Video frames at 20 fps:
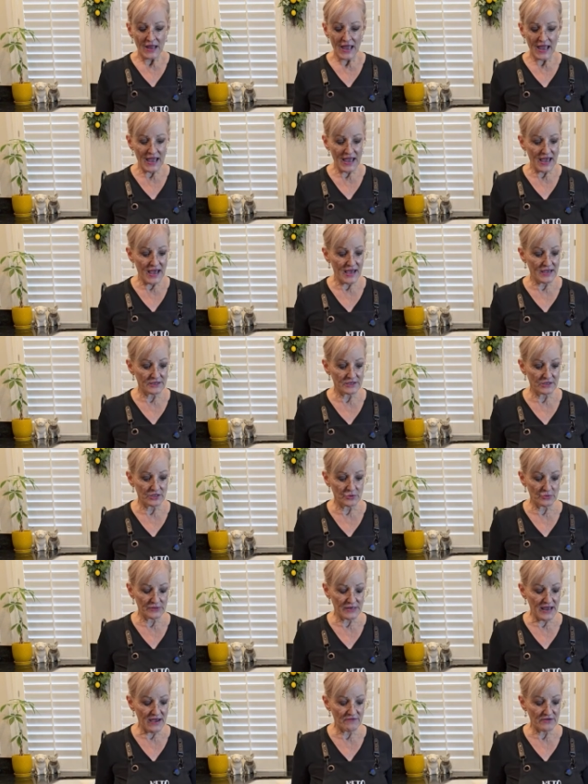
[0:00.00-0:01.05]
And you
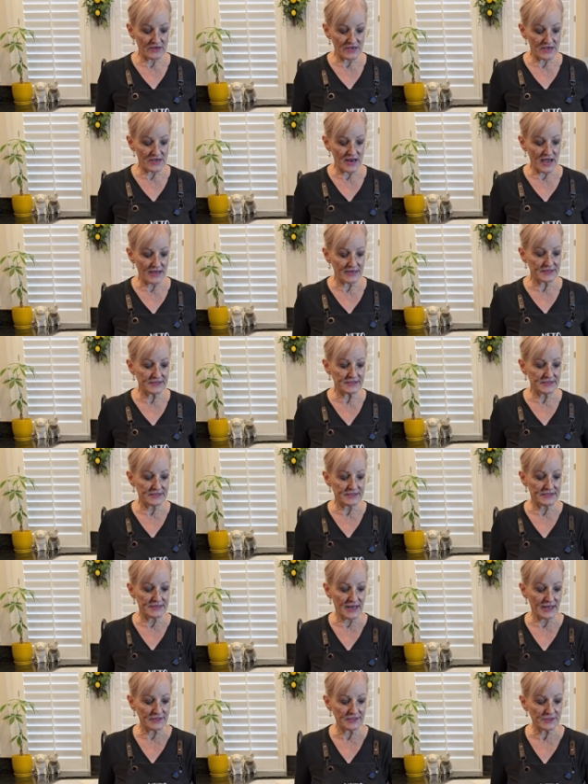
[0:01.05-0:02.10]
would have a nice
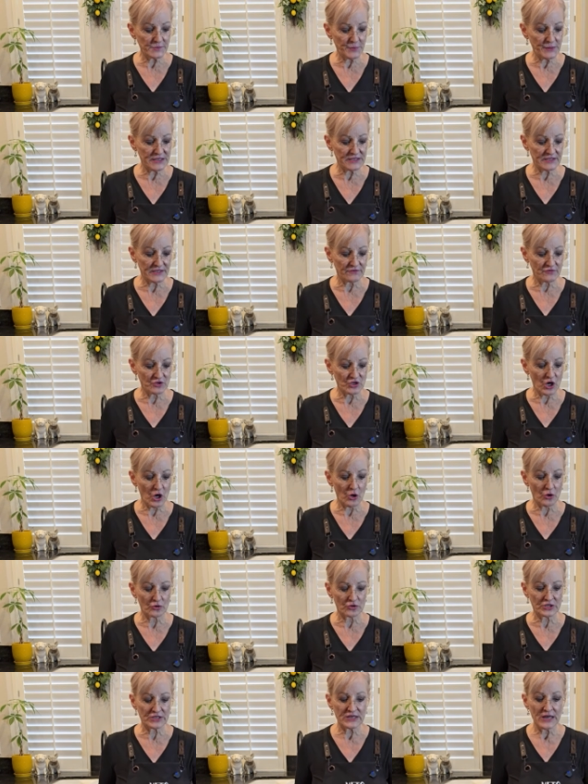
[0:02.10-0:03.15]
dense piece of
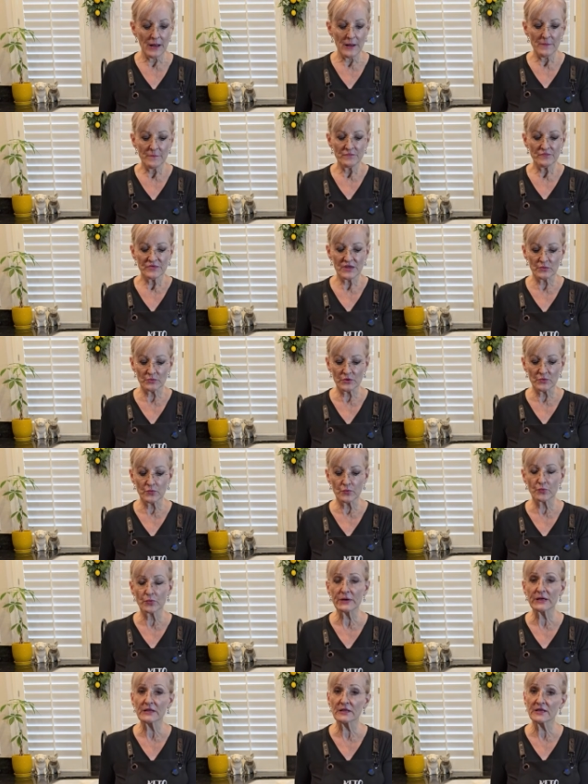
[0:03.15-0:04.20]
toast that would
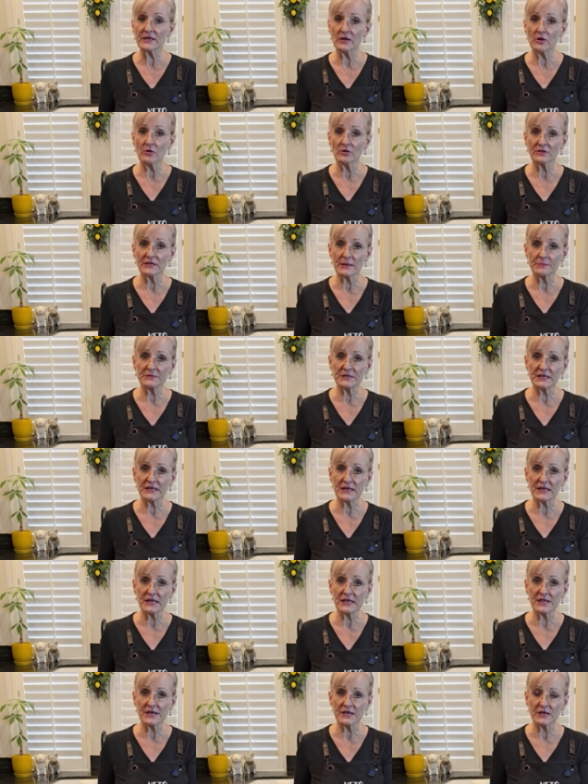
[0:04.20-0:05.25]
really hold up to
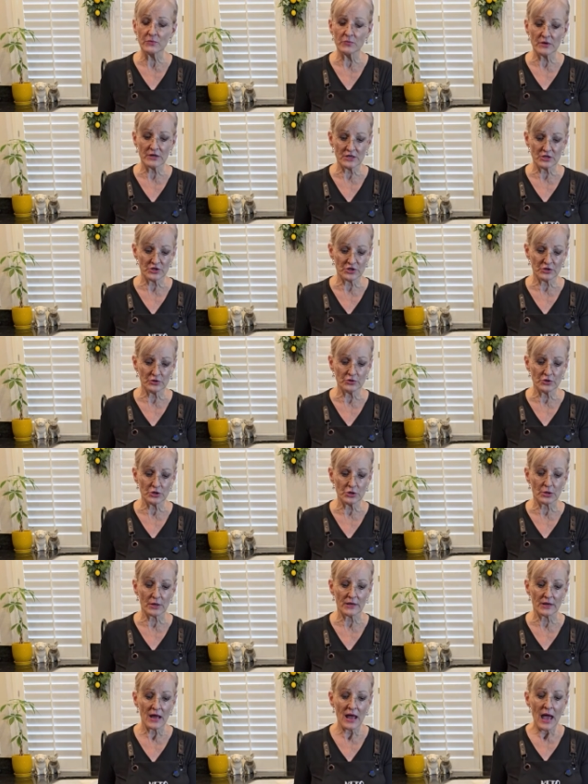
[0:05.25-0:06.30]
anything you want to do to
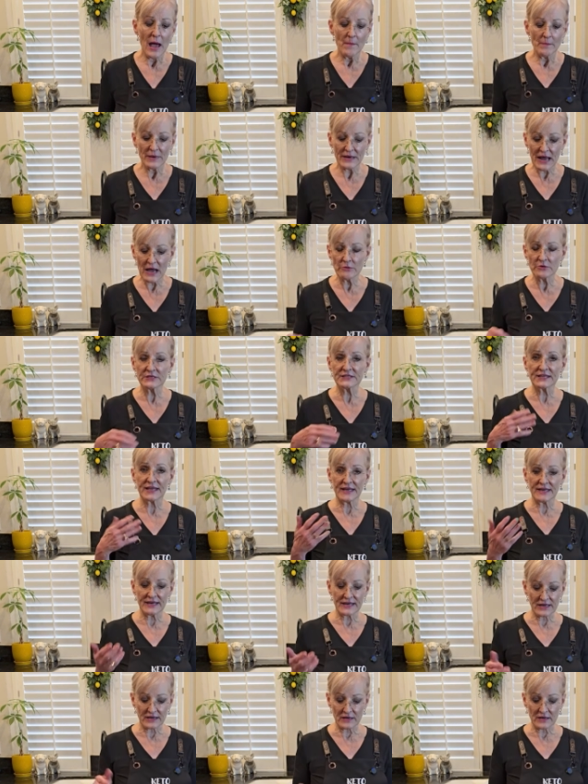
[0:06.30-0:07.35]
it. But I was
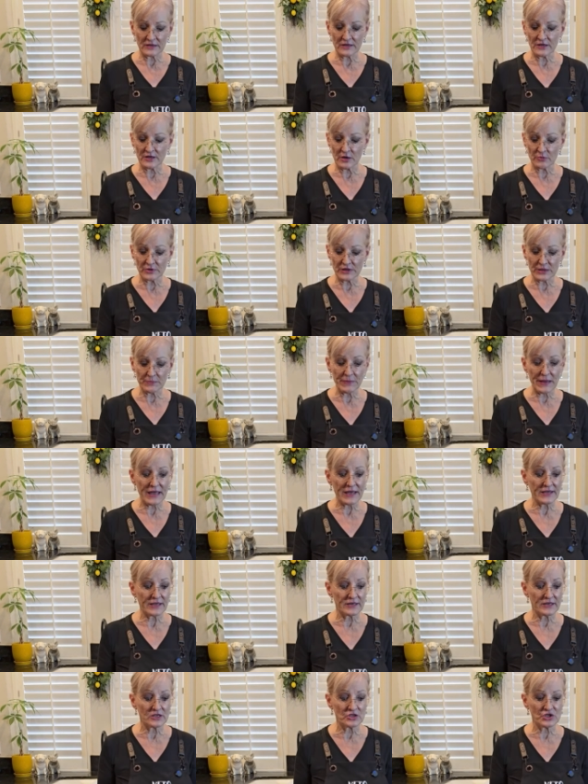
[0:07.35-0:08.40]
getting, with the
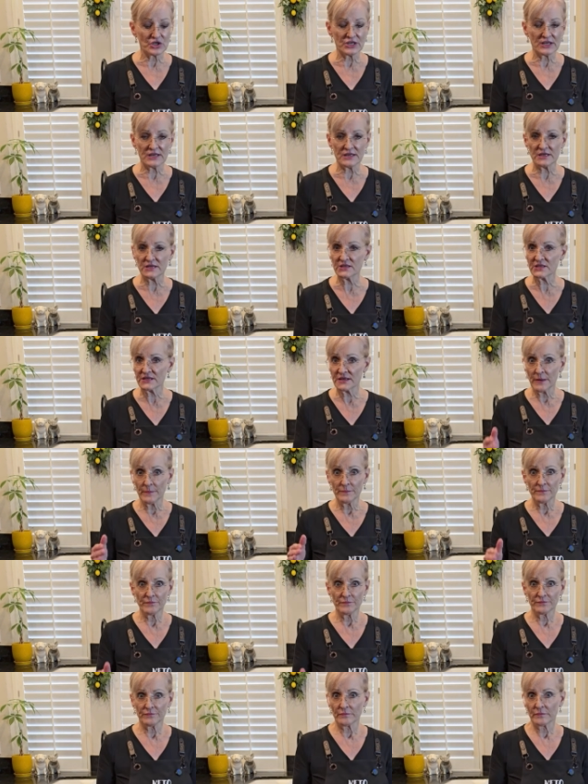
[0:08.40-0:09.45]
bacon and cheese,
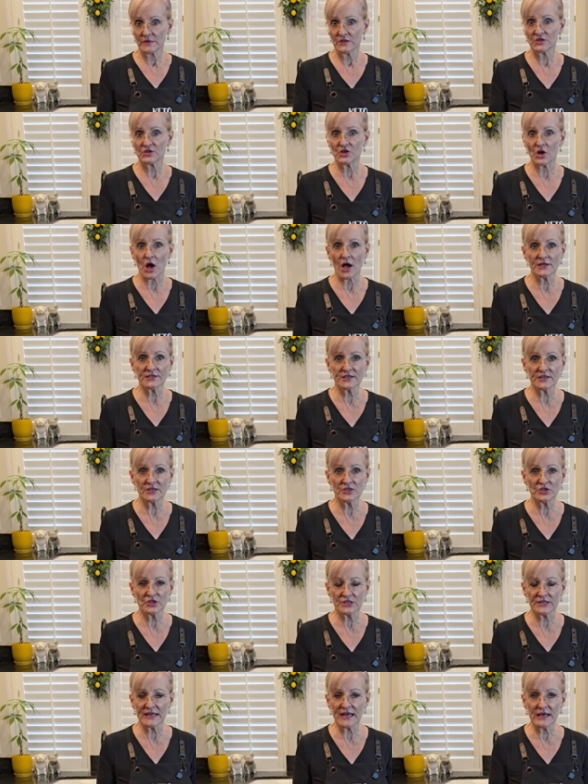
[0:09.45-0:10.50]
sausage,
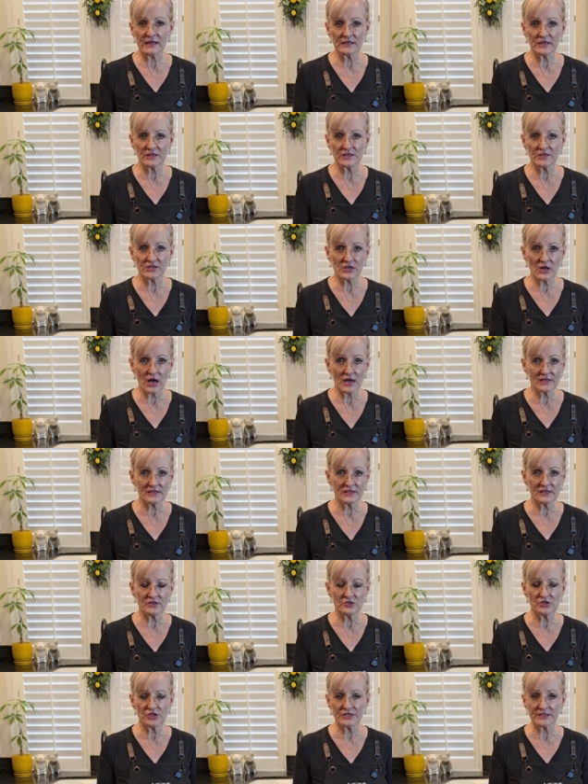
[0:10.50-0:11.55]
Italian
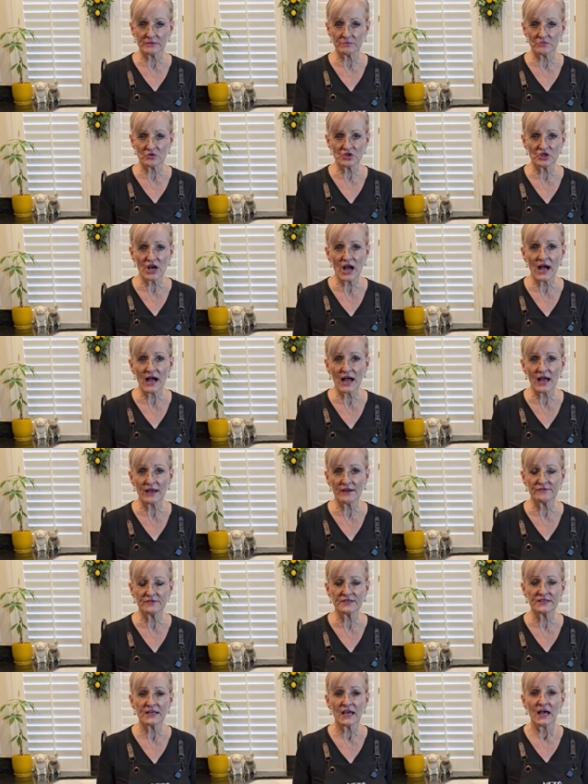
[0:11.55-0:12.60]
sausage, some
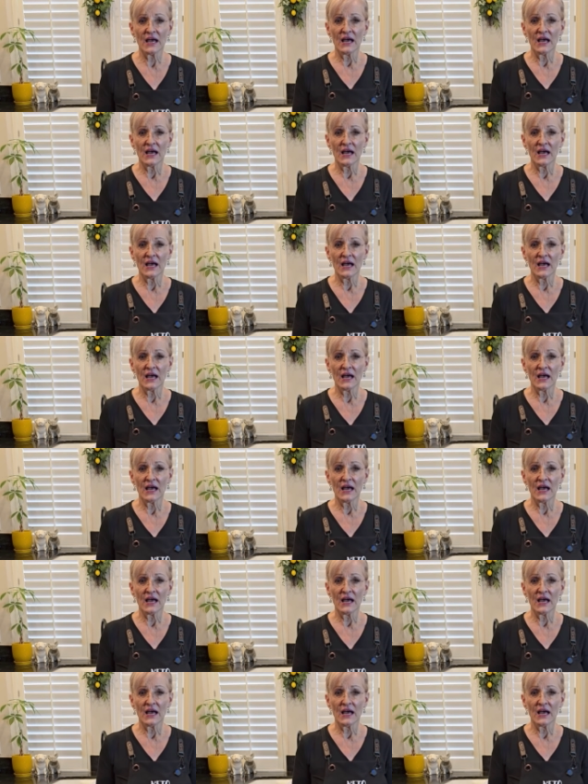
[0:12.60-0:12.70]
chives,